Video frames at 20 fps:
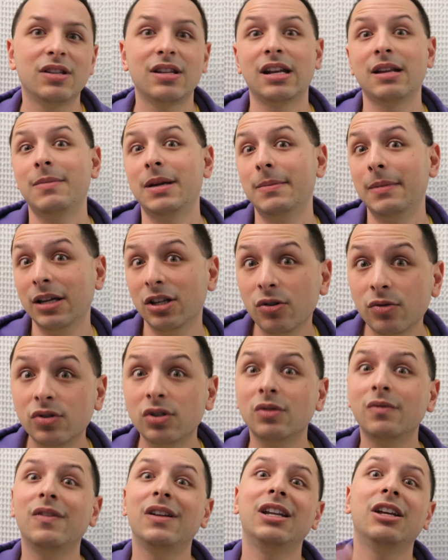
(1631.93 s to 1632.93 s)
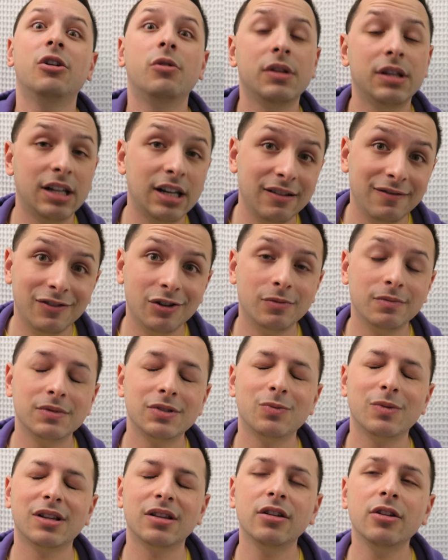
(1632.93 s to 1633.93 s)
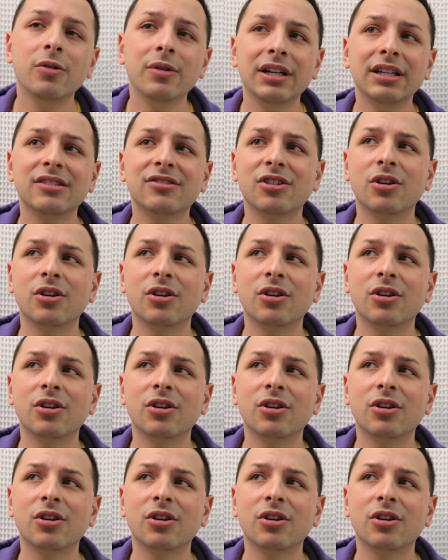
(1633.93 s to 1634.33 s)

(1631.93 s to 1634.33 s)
and then I made my YouTube video, and then I filmed with Louis.